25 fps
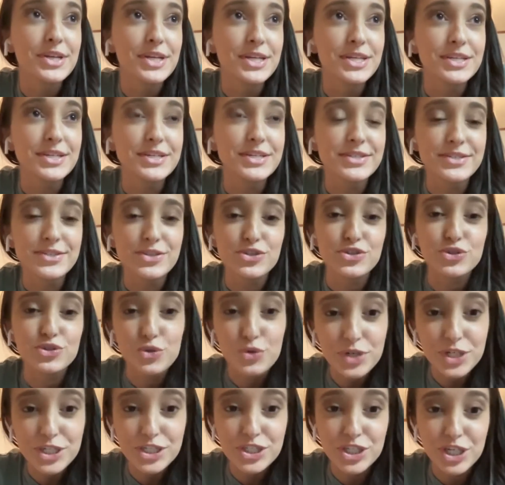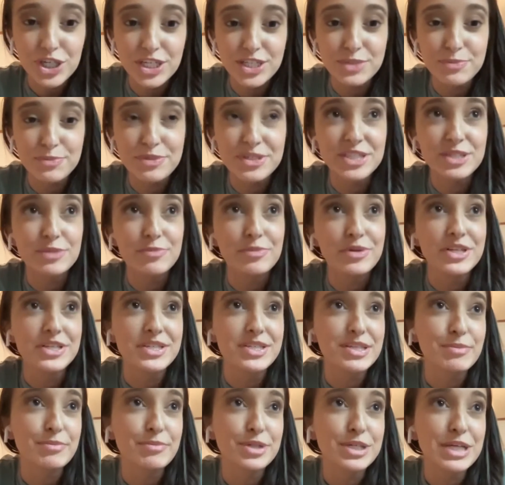his school year's not as busy, but
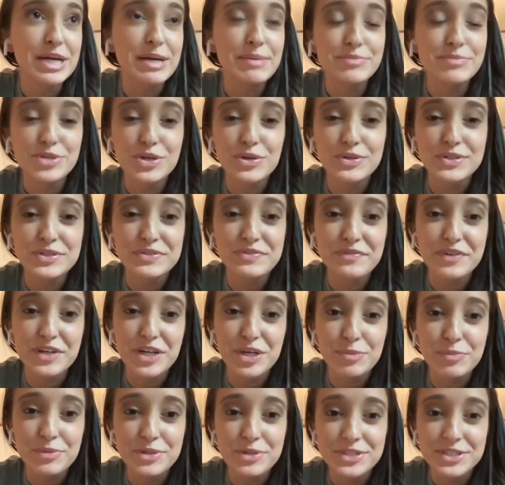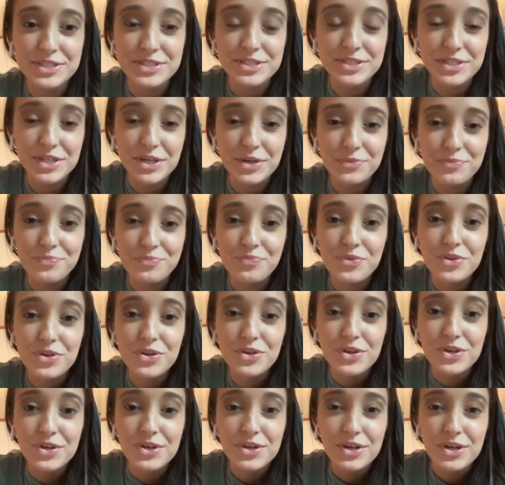his is always very busy. So
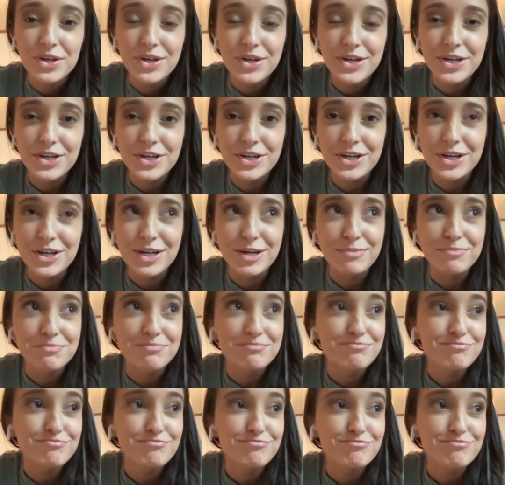um